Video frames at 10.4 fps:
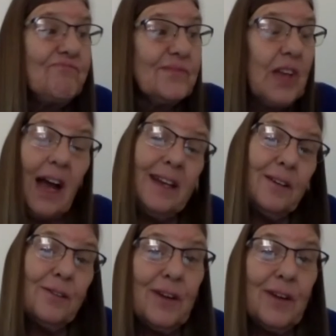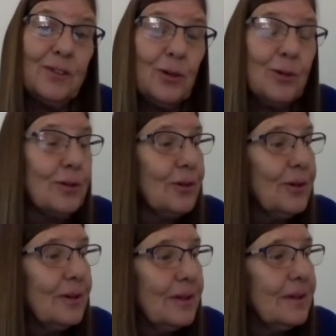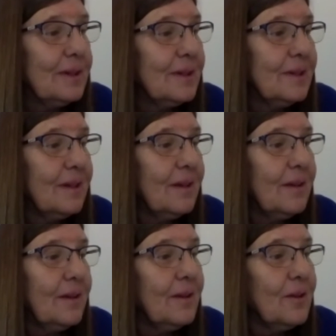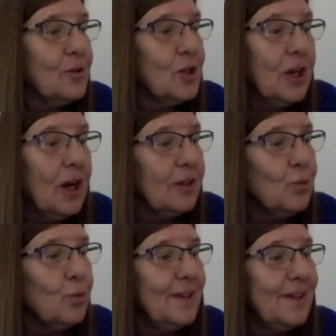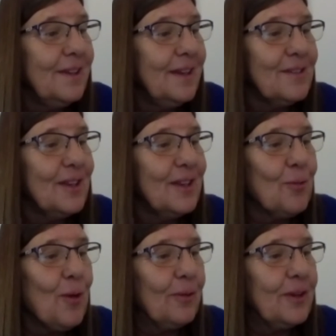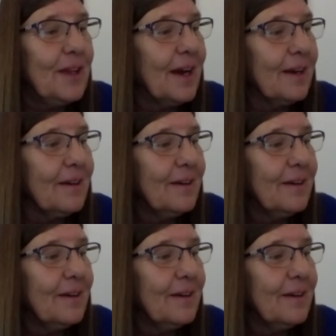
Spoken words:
Kind of, I told her. She hugged Winn Dixie around the neck.